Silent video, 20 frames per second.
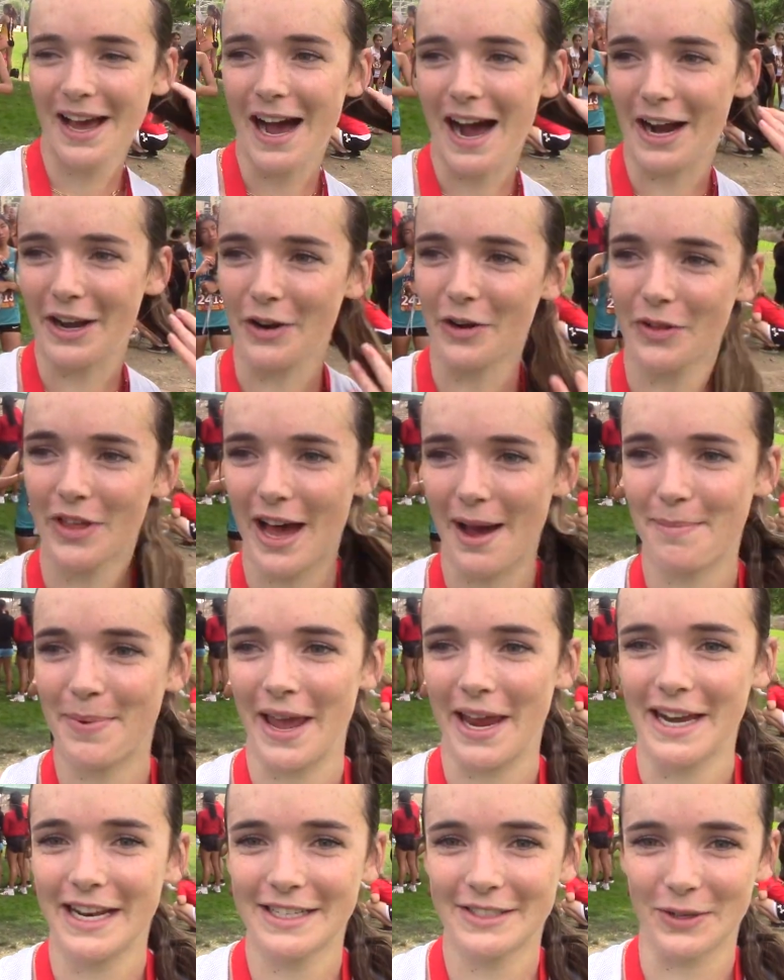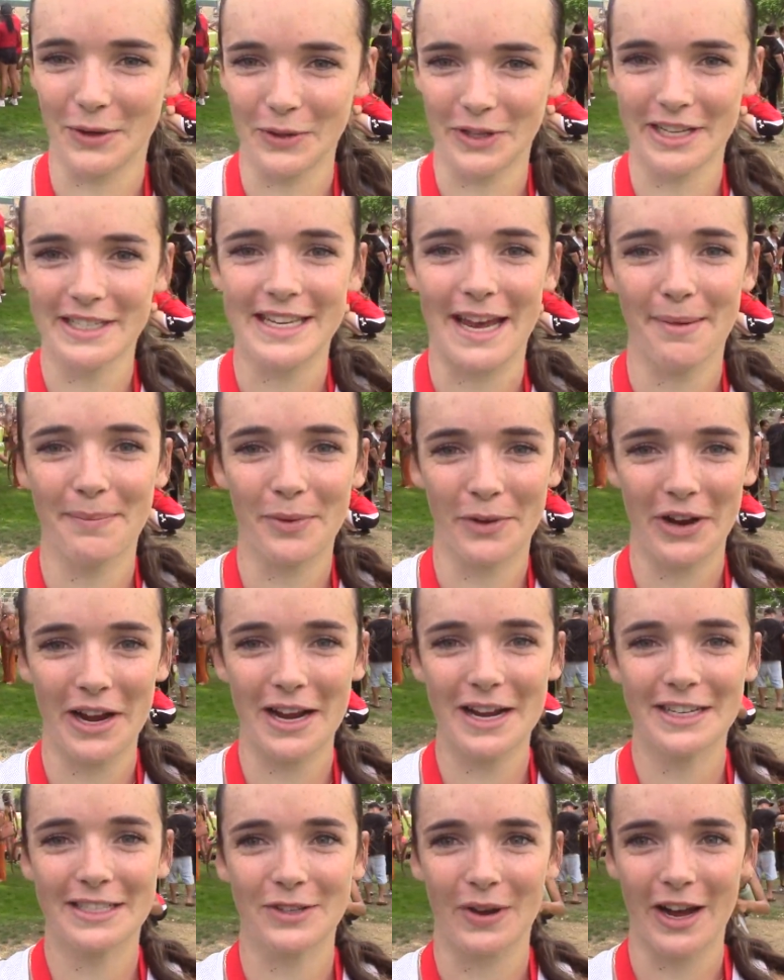I knew that pain is only
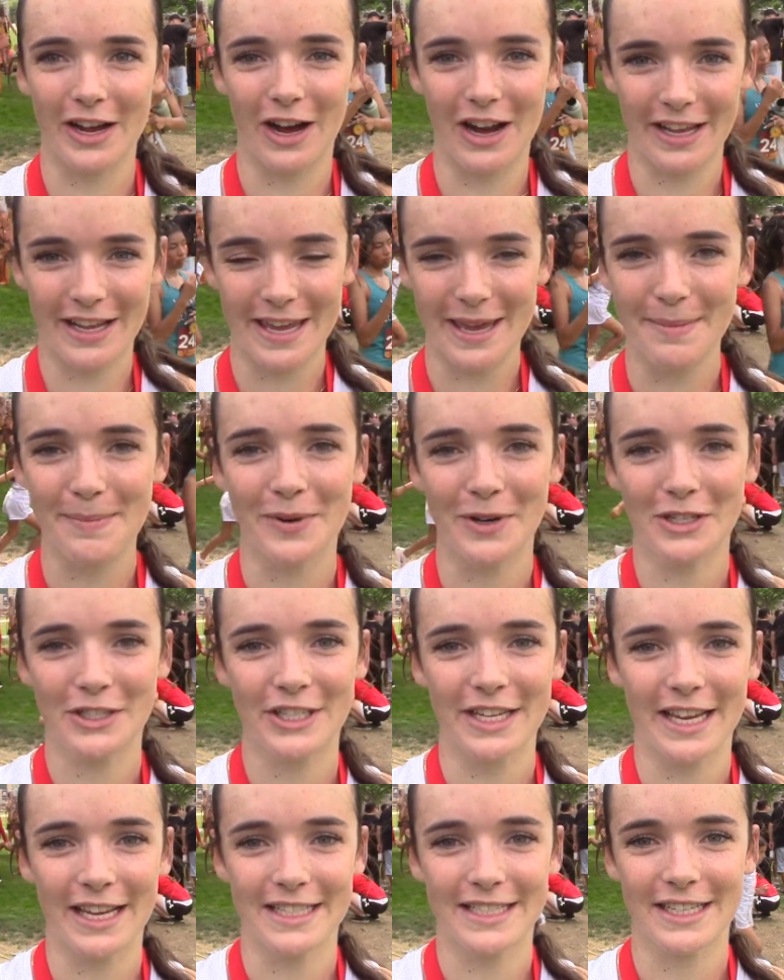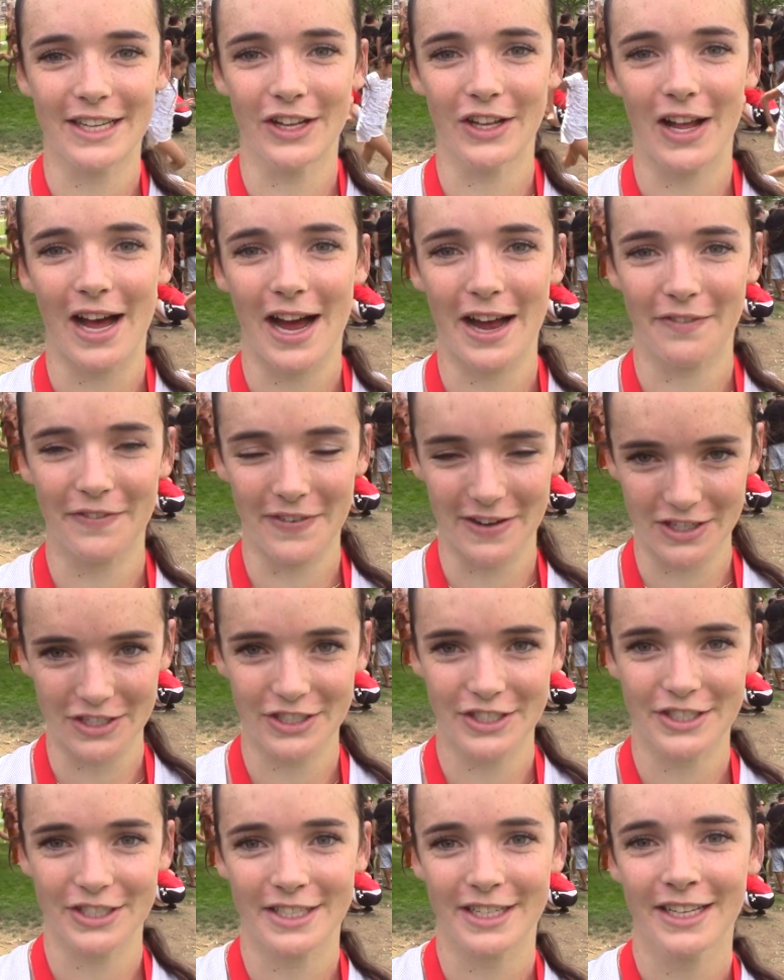temporary, so I got to keep pushing until I
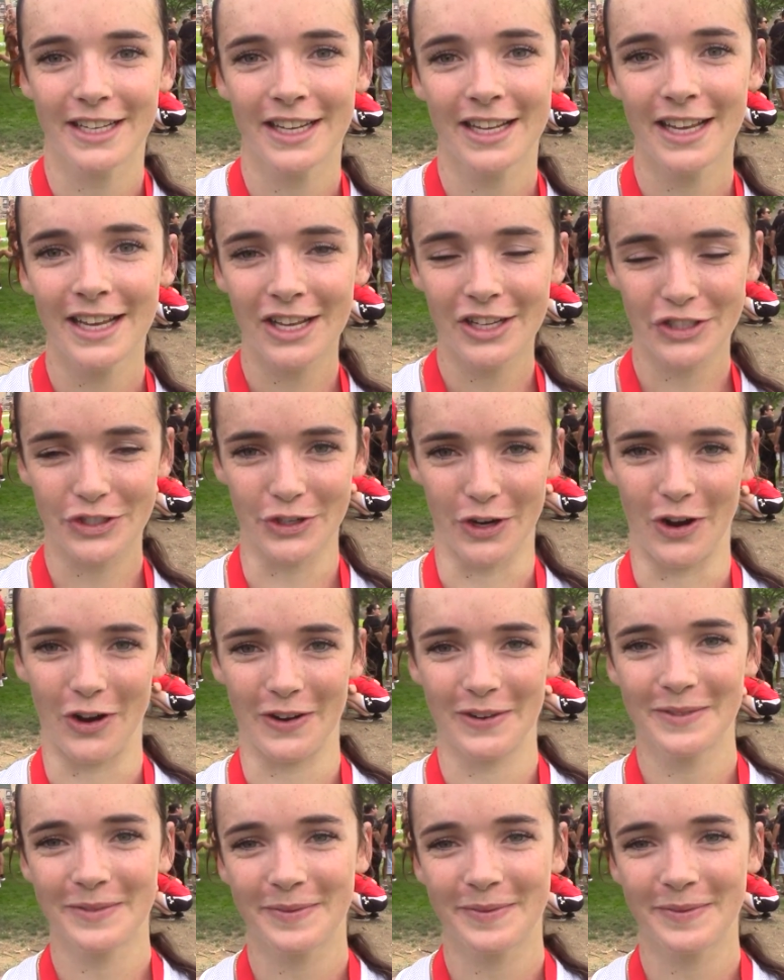finished strong.